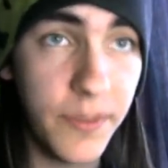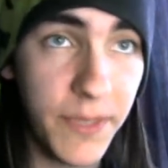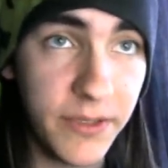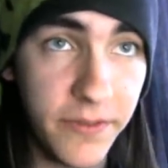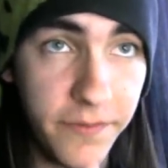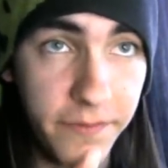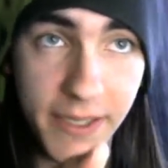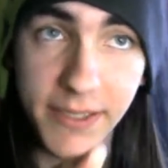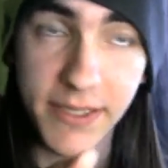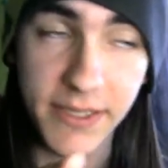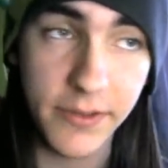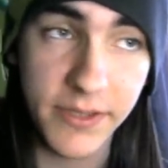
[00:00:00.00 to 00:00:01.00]
about the
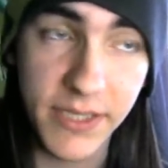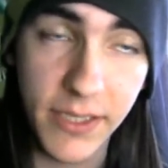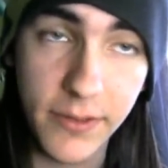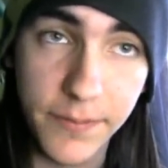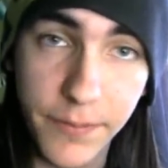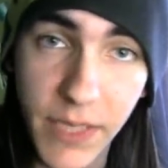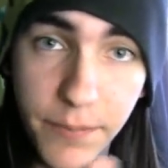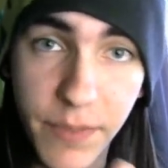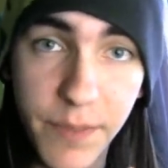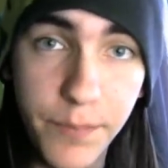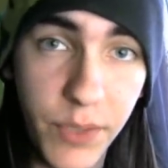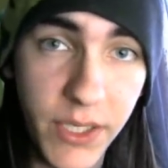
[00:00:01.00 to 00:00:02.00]
fact that there's now a
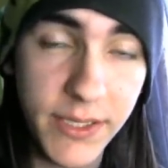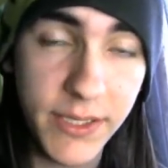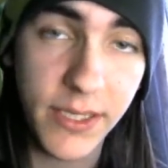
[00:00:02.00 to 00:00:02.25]
membrane